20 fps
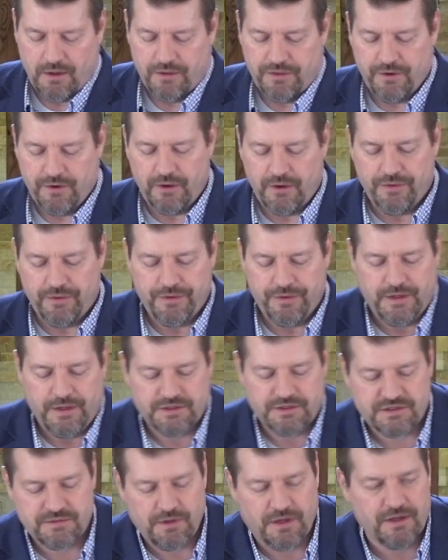the,
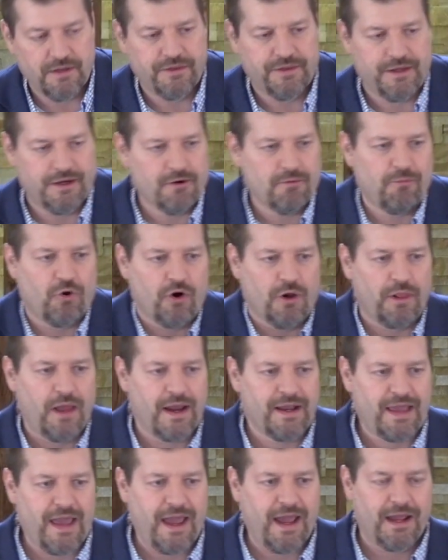it's, it, they're more
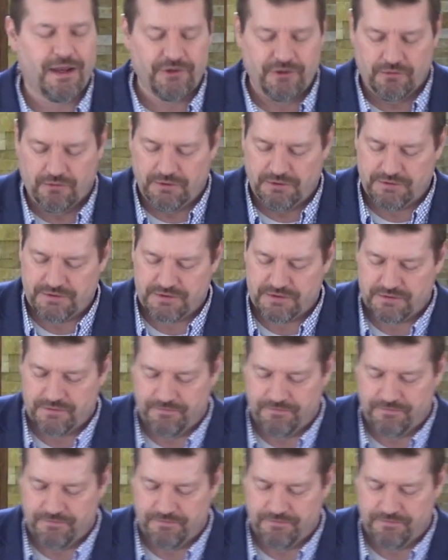like annuals,